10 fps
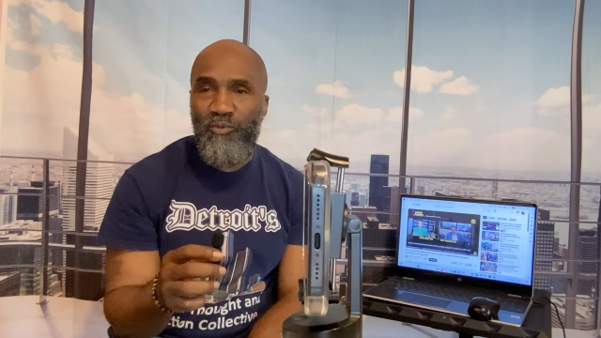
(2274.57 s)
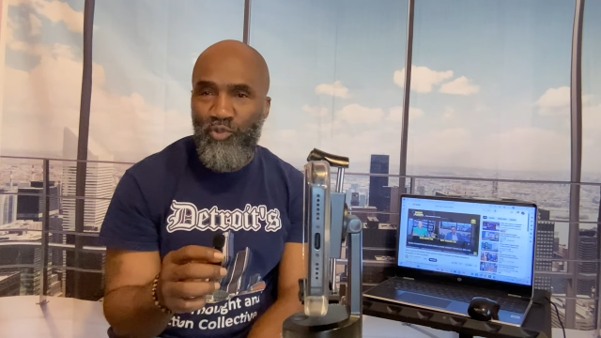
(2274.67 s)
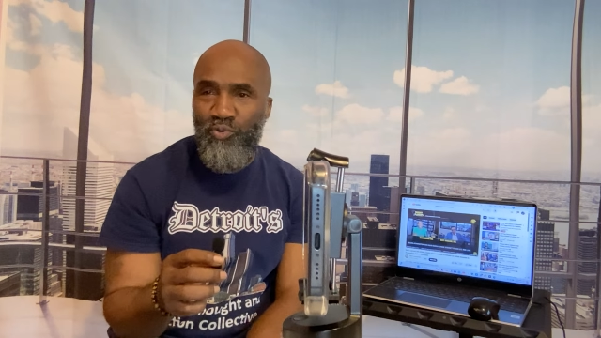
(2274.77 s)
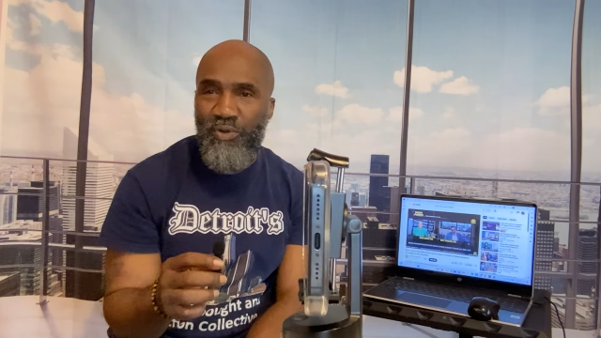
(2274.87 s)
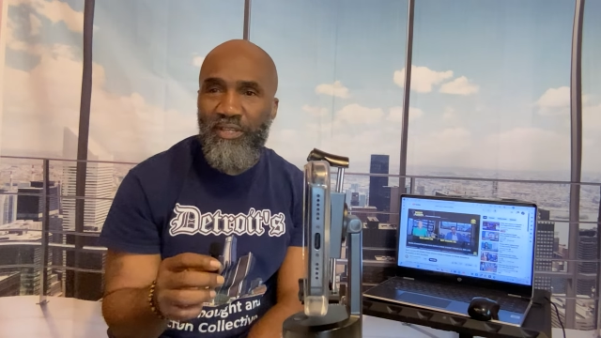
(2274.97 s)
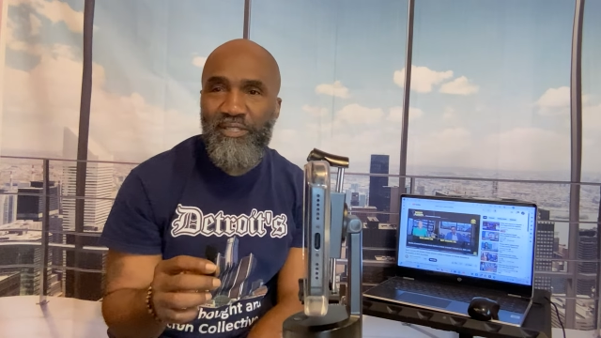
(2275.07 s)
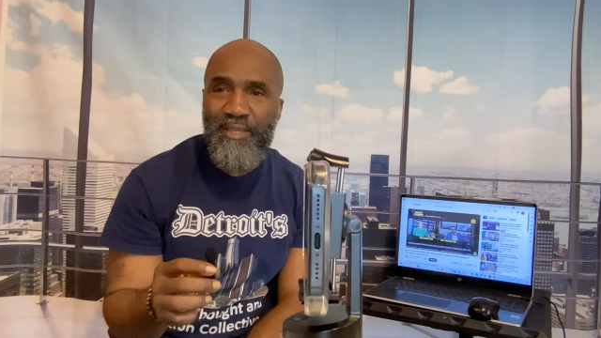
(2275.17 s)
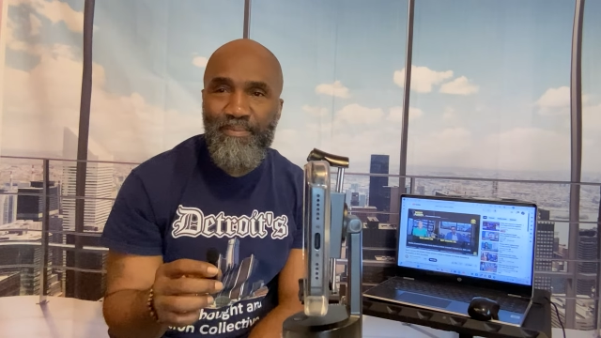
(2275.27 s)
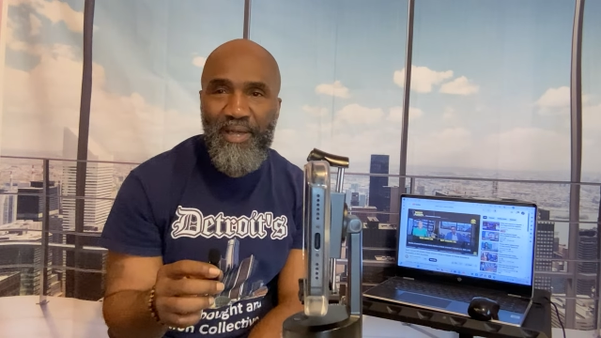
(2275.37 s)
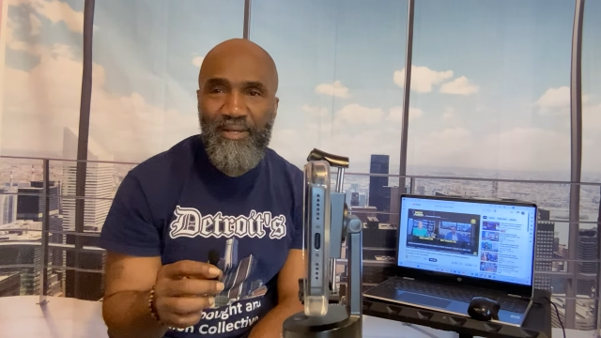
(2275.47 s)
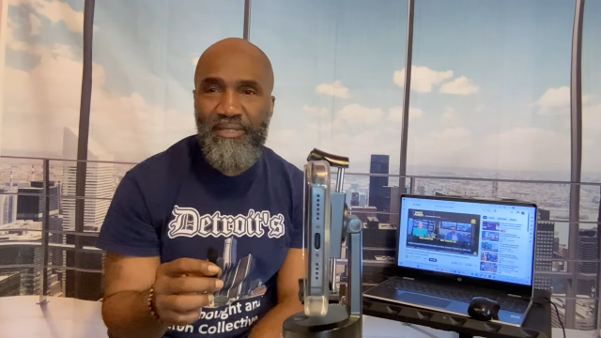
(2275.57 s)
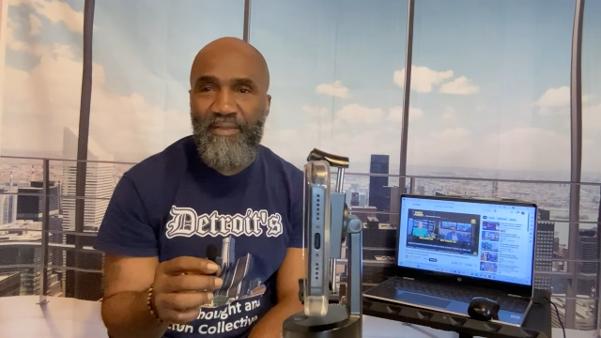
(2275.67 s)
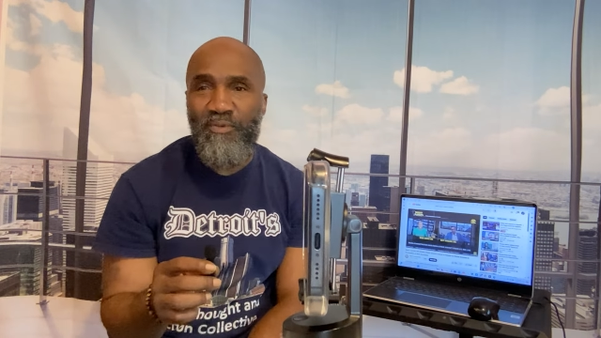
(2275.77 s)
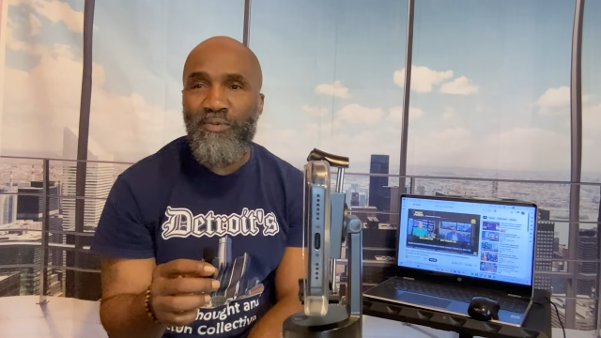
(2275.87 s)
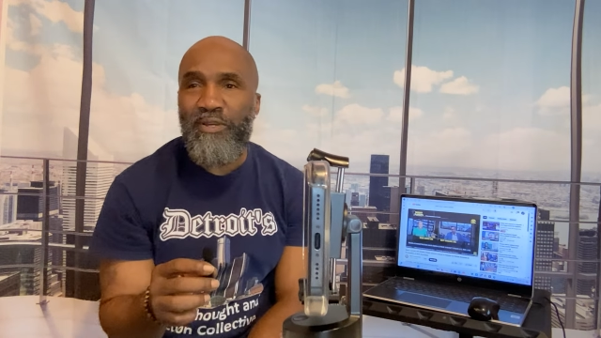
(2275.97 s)
Do you really think Biden is
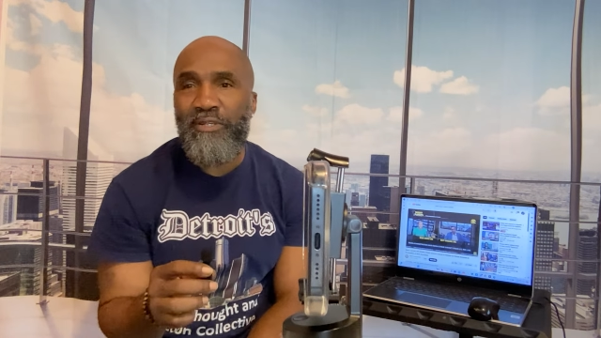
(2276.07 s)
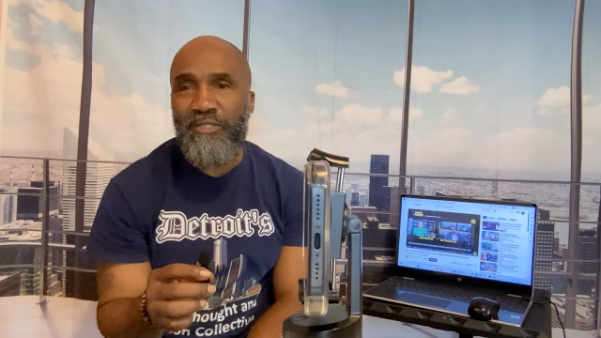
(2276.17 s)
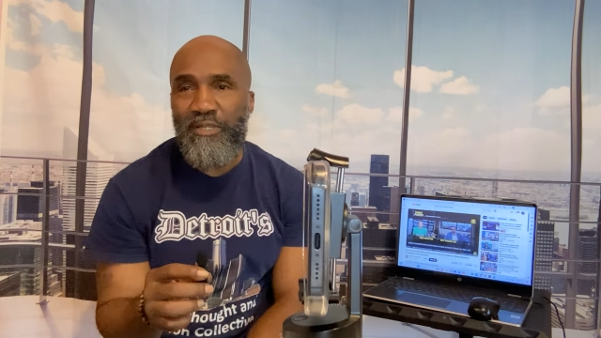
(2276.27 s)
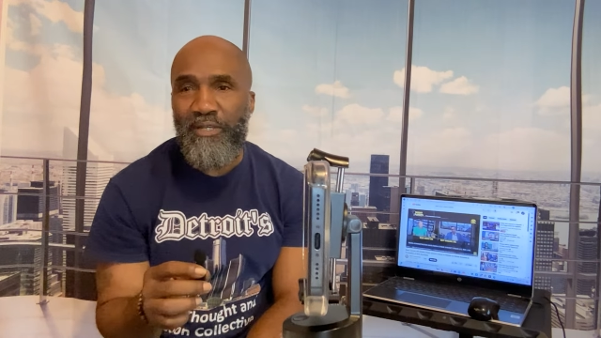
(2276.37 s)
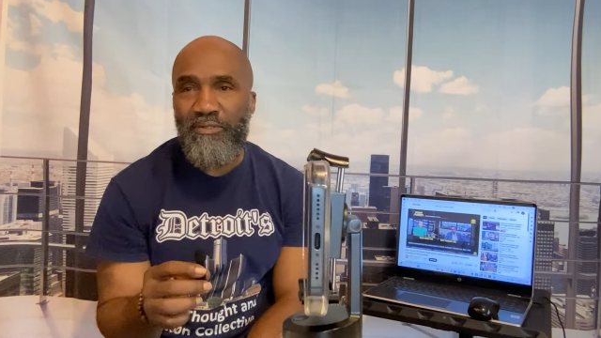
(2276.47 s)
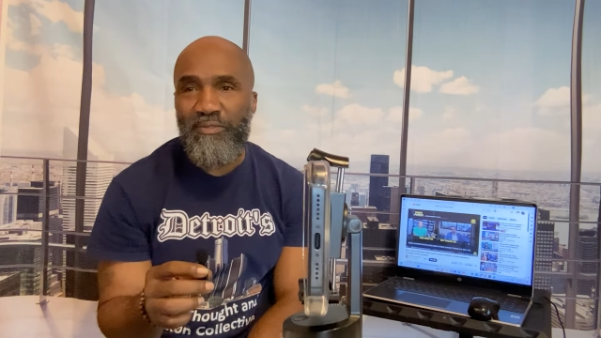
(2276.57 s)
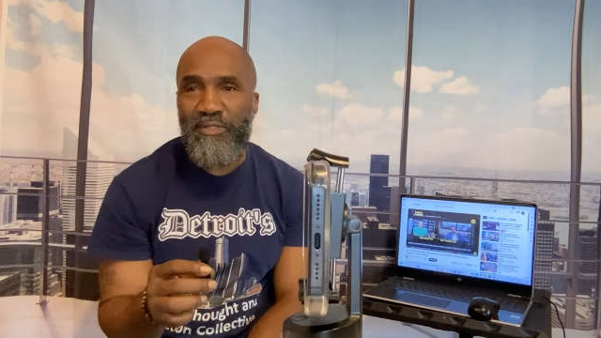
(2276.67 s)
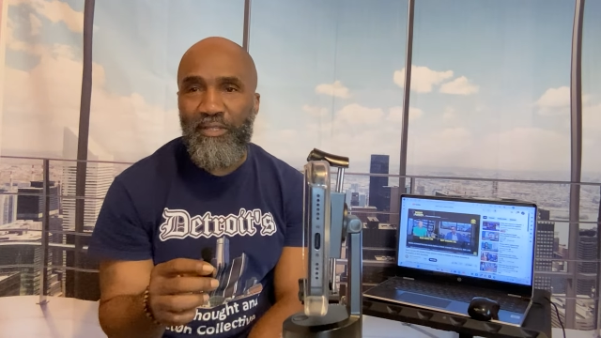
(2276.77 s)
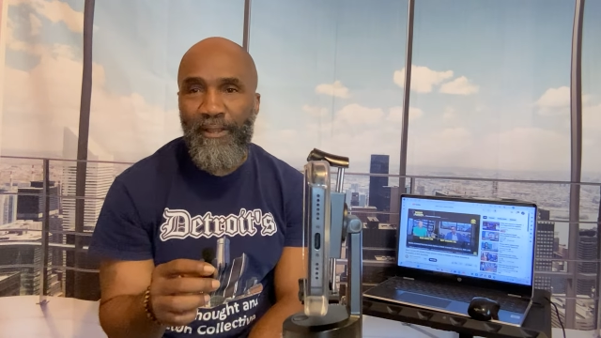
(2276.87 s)
even running this country?